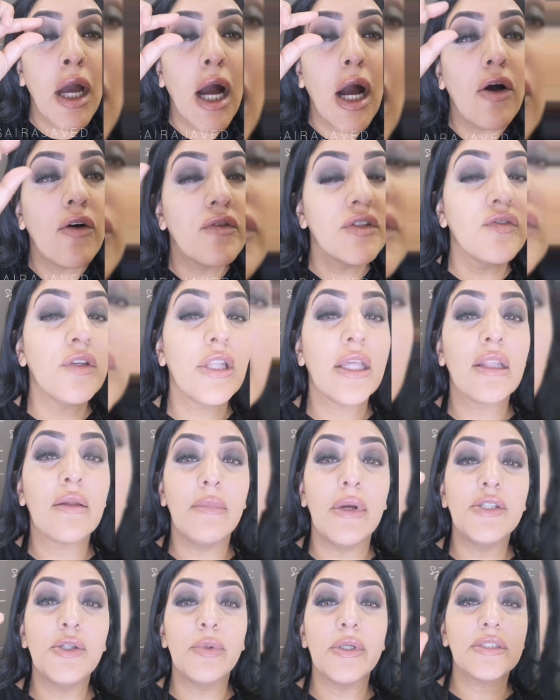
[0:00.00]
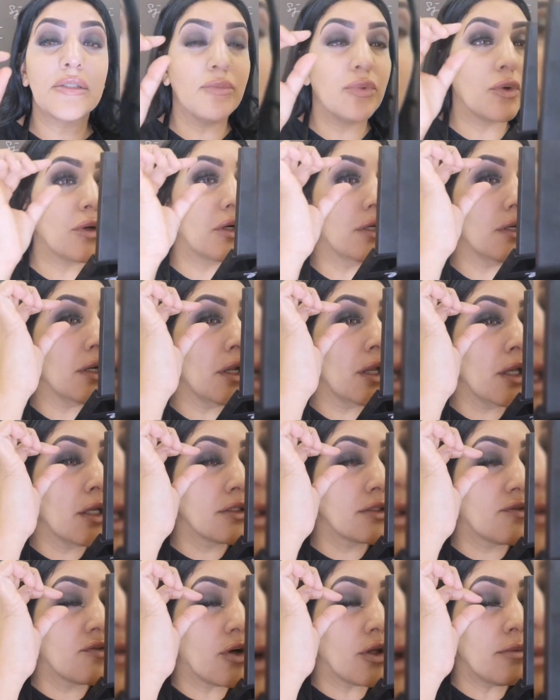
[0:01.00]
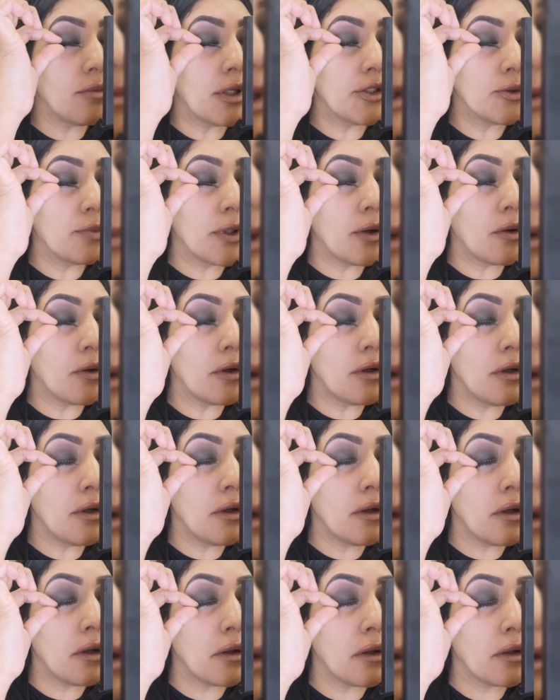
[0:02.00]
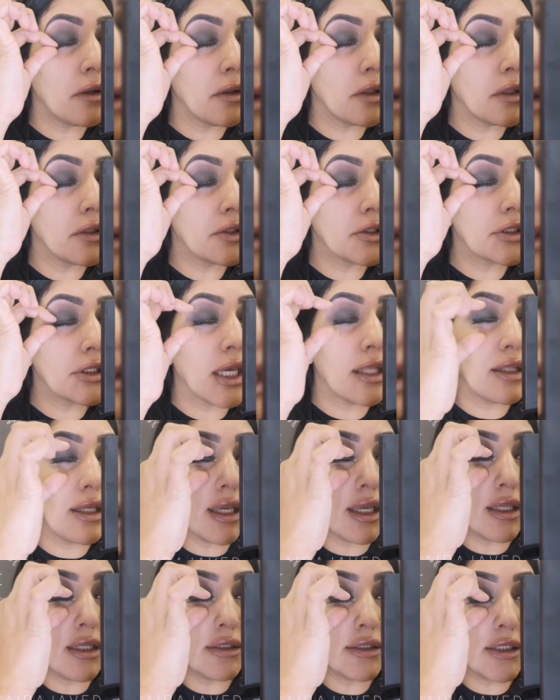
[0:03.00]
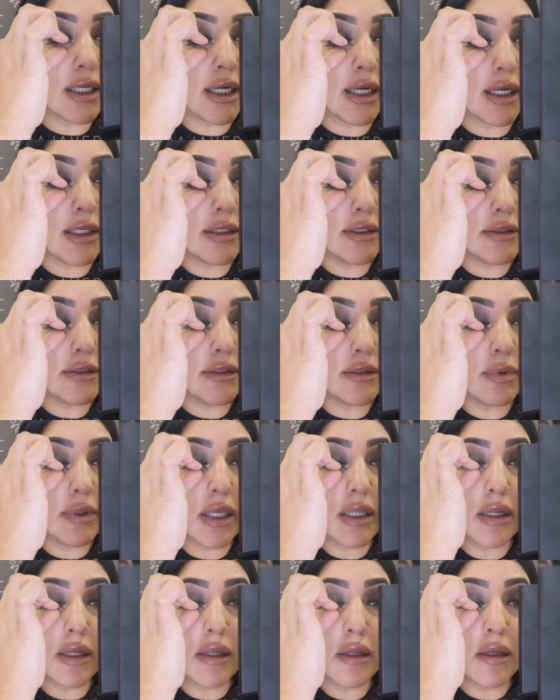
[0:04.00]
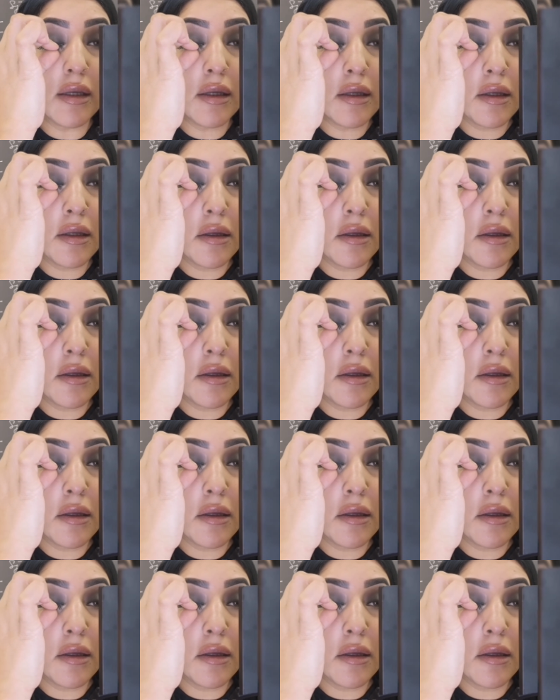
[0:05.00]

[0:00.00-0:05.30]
I always feel like the middle bit's important. So you've got the middle bit on, then you can just get the end and the beginning.